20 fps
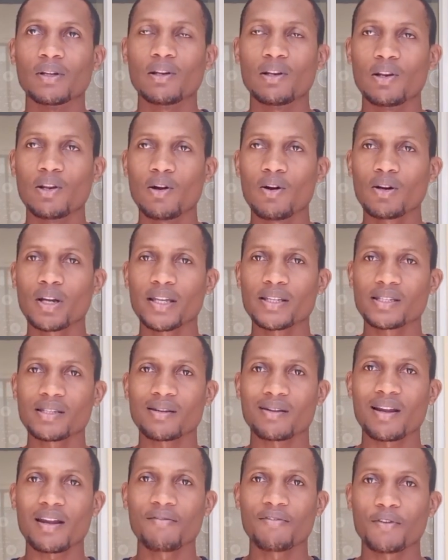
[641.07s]

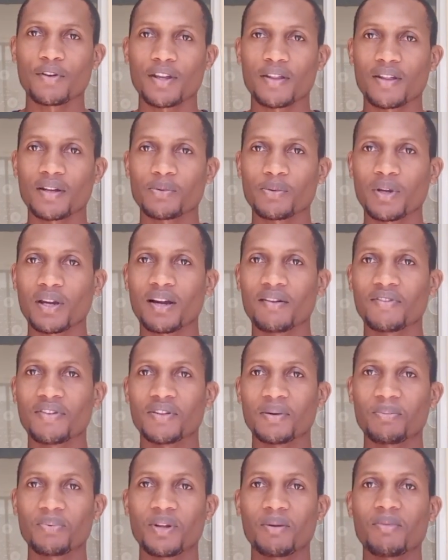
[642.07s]
Longest rivalry that we have in
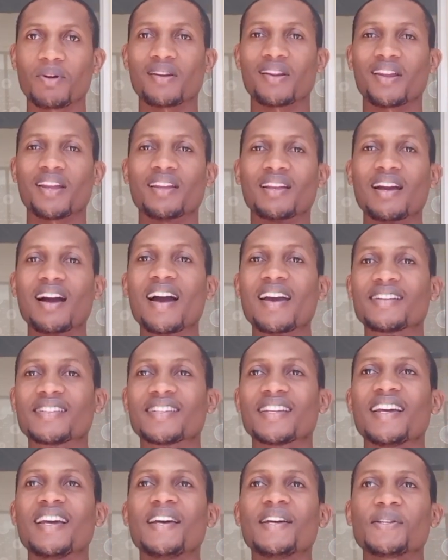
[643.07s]
the Premier League, guys.